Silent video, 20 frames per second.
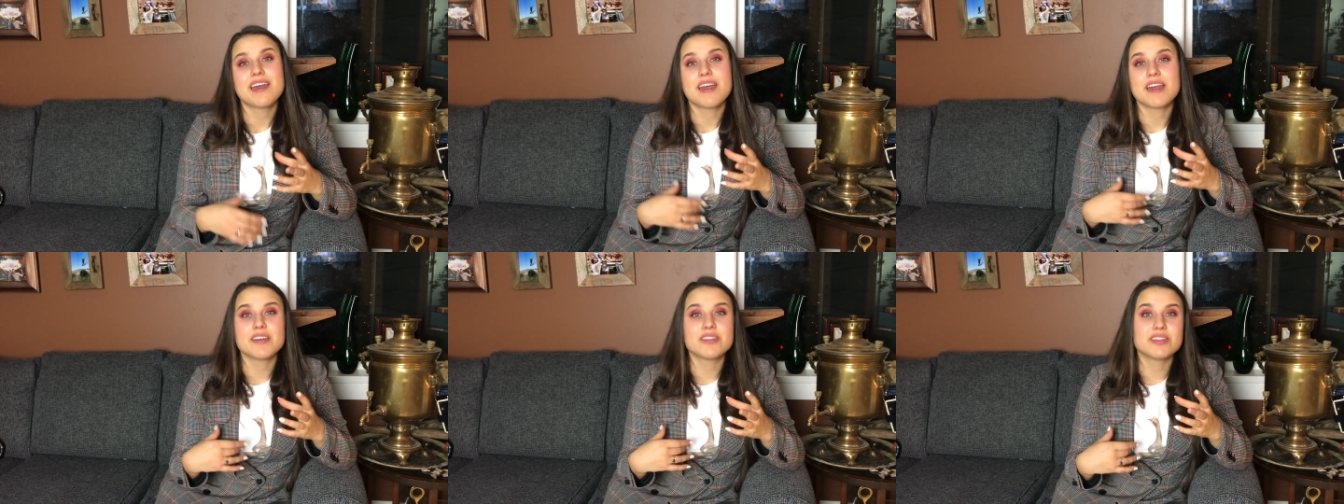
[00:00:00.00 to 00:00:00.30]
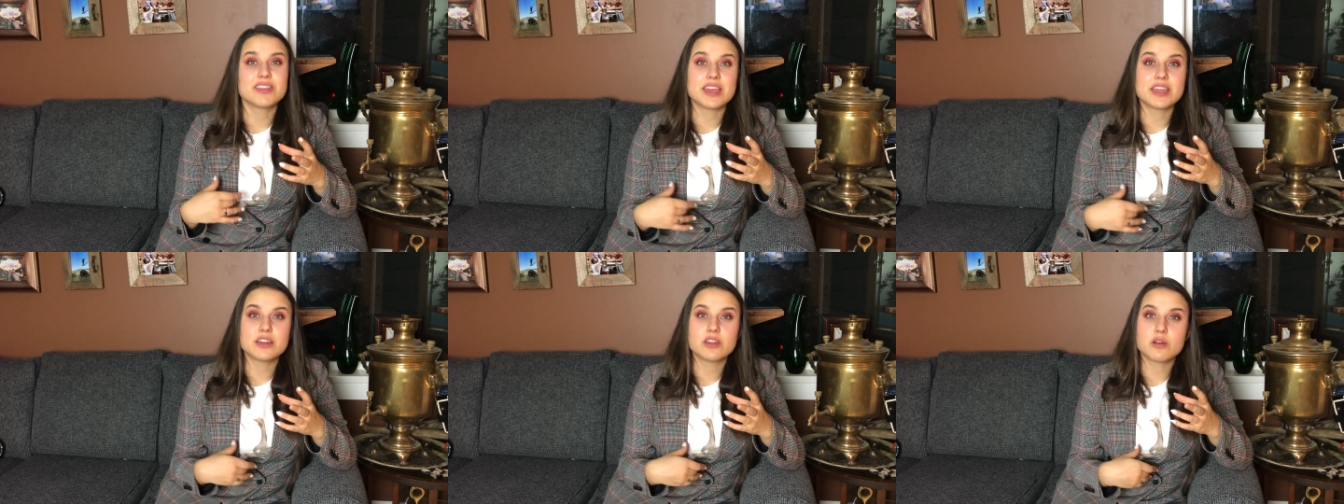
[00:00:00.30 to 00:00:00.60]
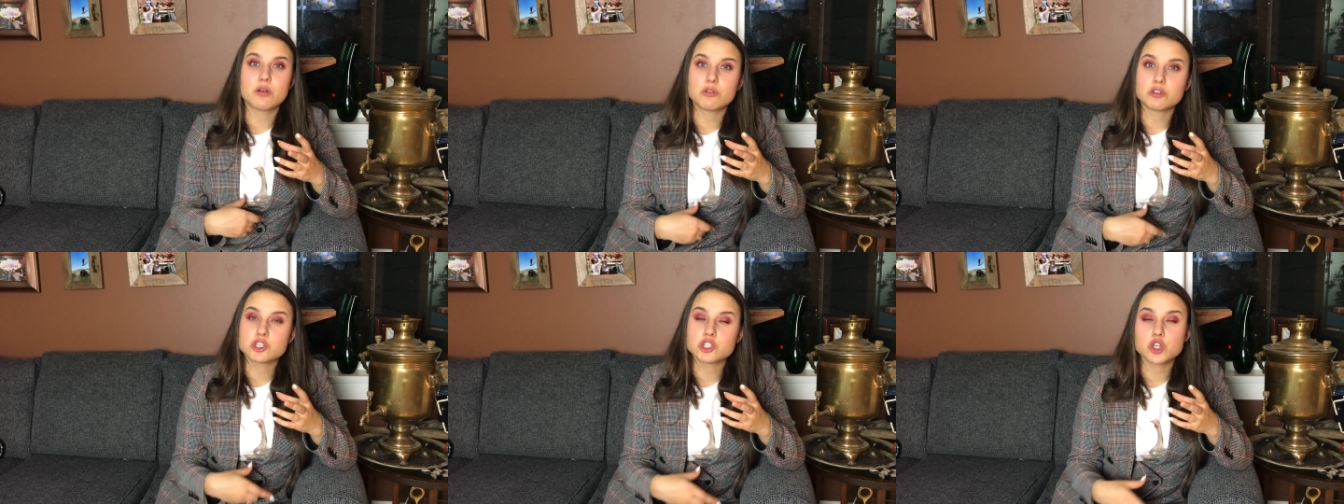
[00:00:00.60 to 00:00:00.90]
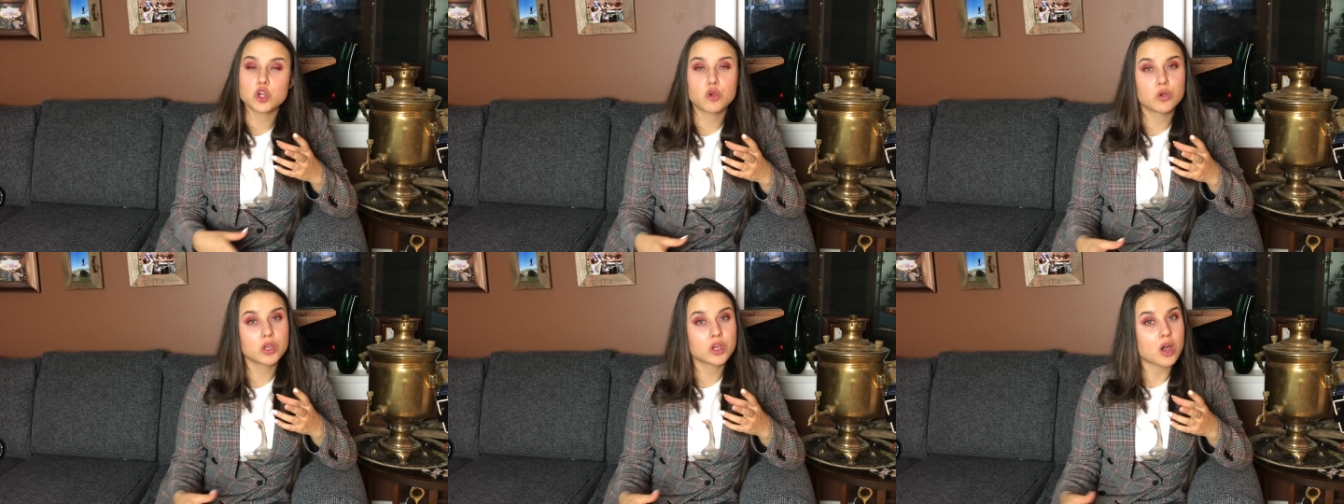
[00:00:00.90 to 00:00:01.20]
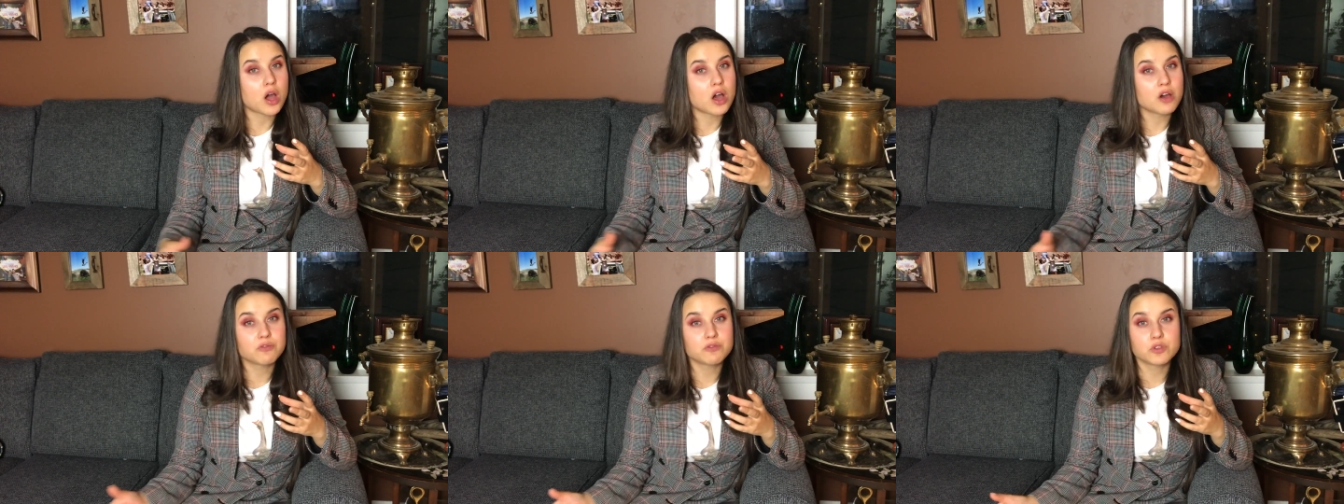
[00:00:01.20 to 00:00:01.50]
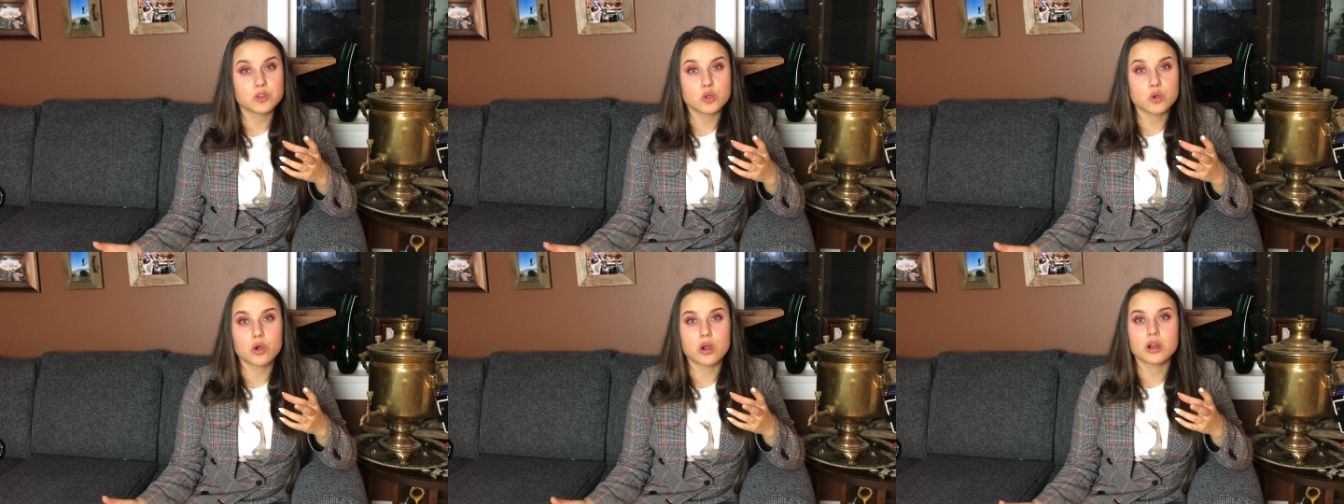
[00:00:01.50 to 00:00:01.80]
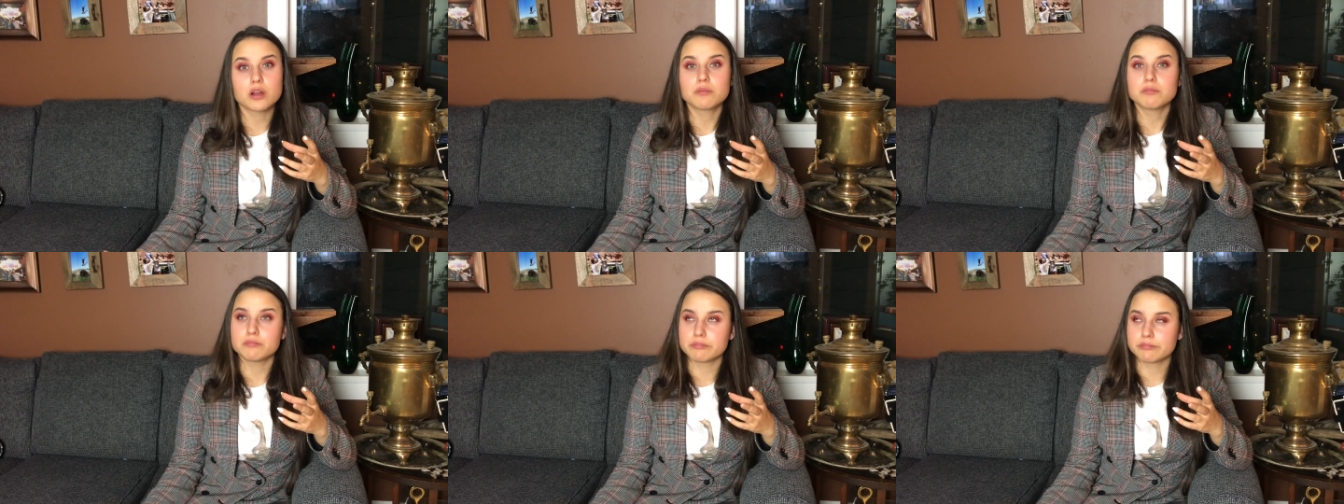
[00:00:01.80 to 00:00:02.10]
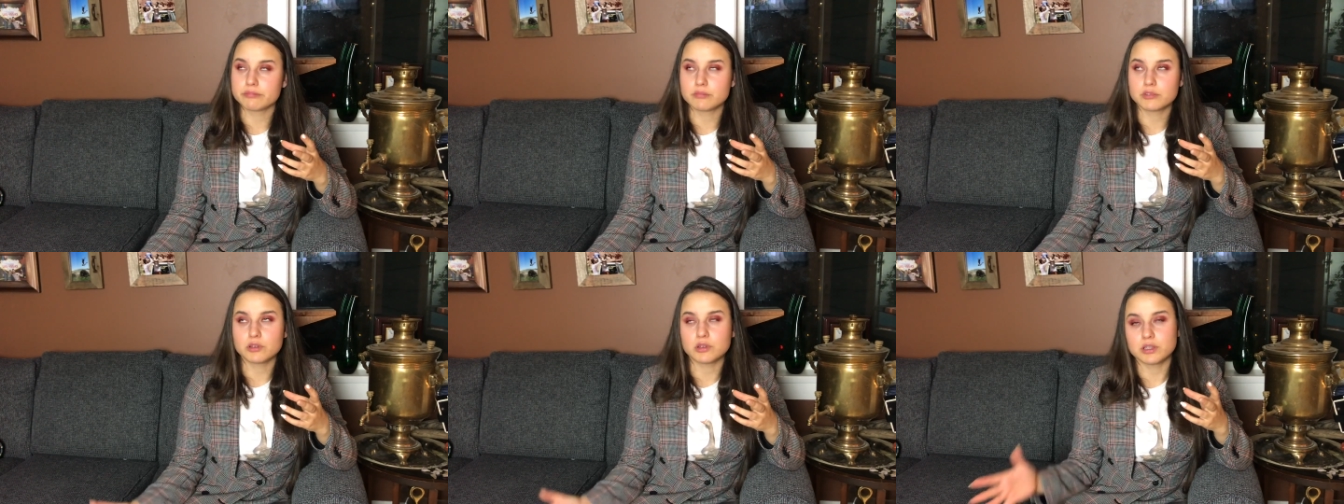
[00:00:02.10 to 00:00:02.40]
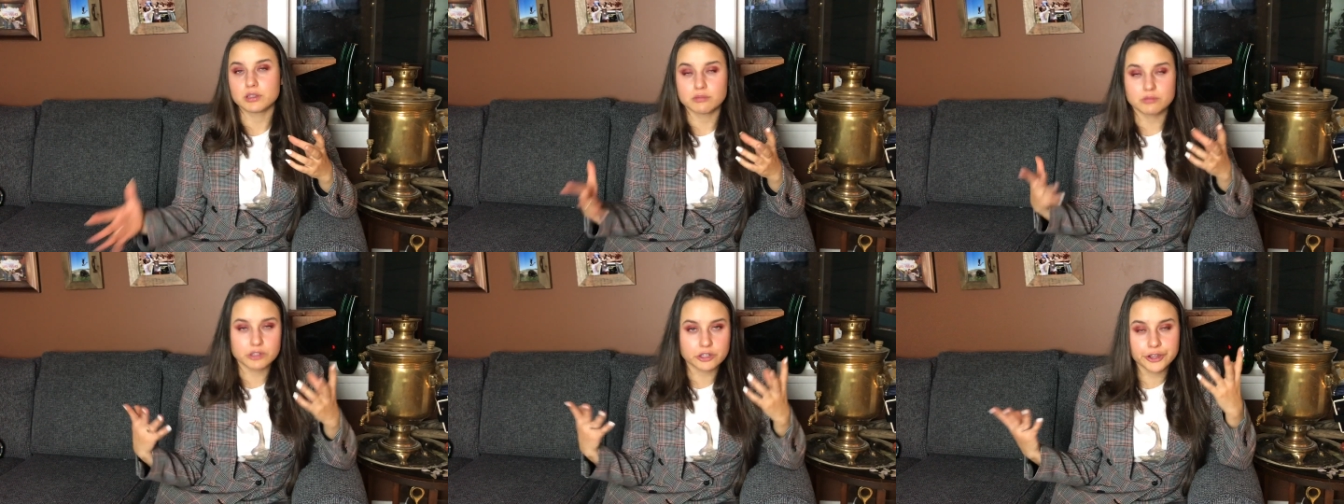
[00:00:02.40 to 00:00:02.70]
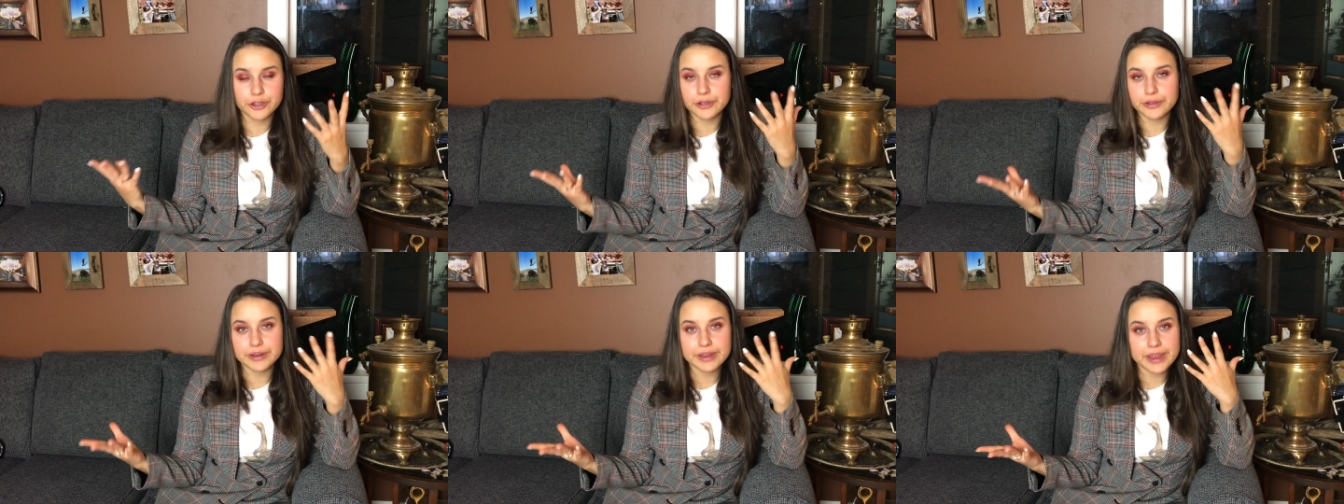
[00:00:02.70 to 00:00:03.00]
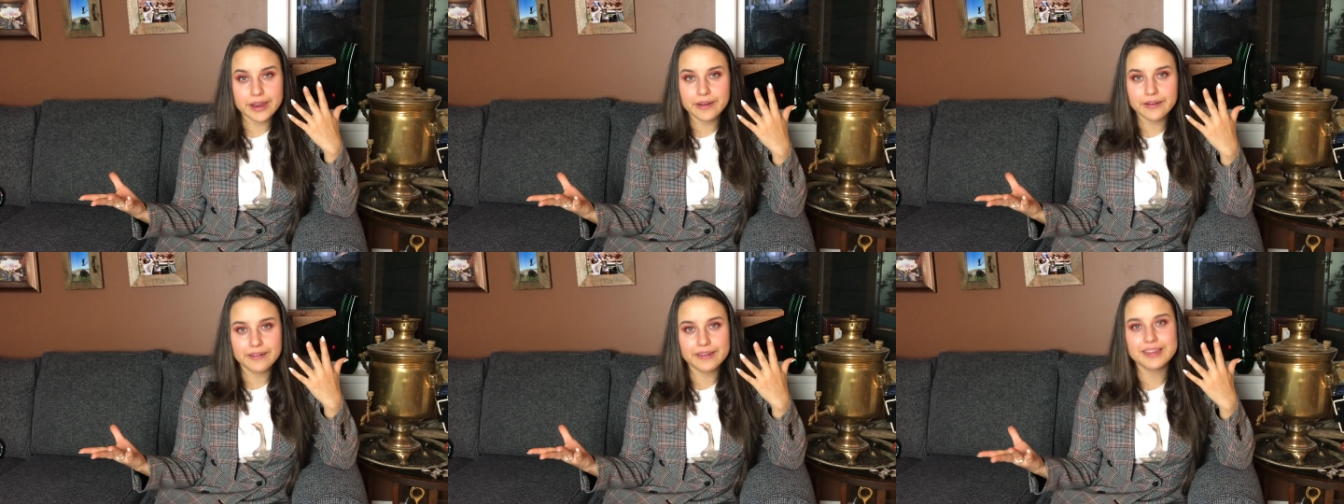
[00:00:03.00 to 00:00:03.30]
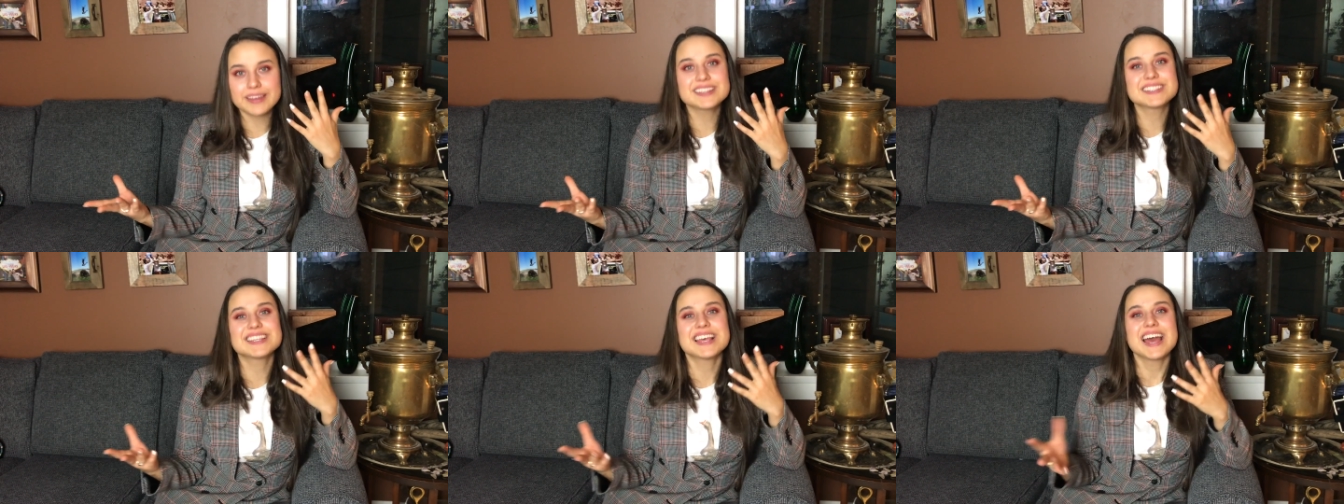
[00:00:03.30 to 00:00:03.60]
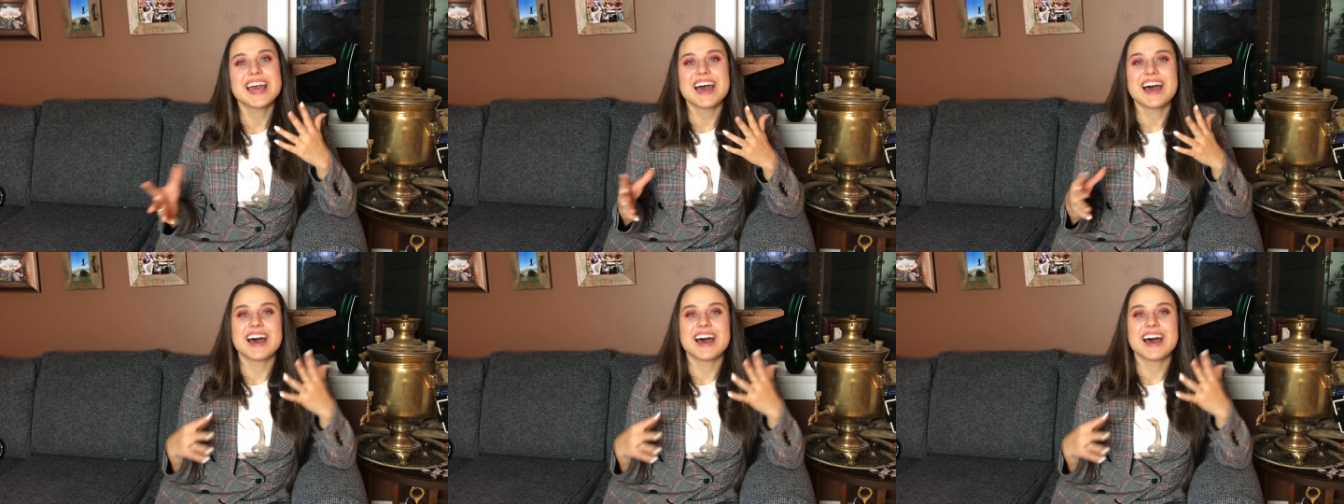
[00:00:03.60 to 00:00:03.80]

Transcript: and then showing off your good areas,